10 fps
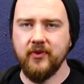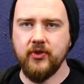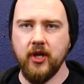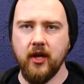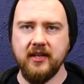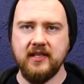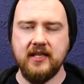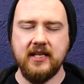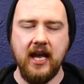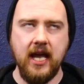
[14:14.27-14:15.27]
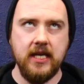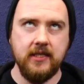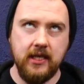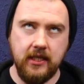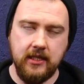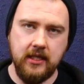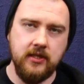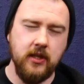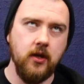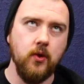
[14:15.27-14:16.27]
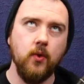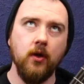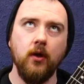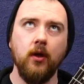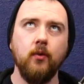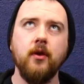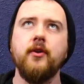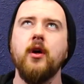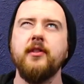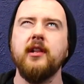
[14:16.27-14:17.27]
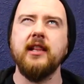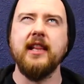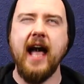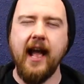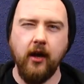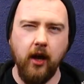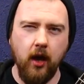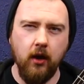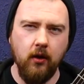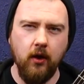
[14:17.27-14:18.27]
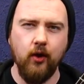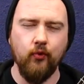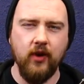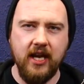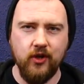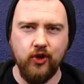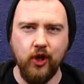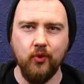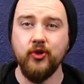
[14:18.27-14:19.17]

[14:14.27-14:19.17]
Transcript: So this is a 62, what they call the lacquer reissue.